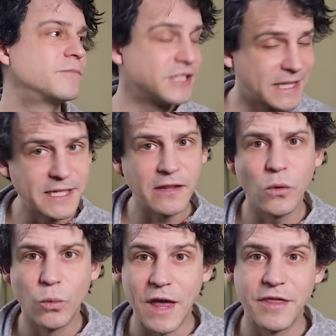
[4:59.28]
predicting
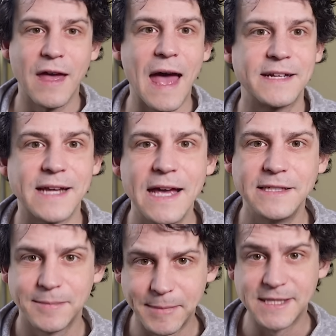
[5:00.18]
the weather at a
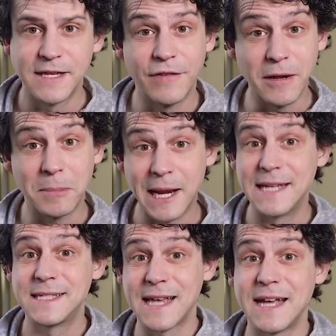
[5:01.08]
specific
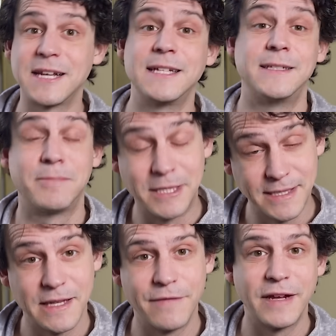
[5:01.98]
place at a
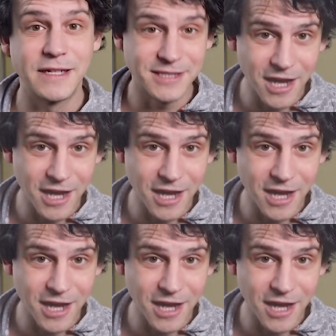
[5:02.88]
specific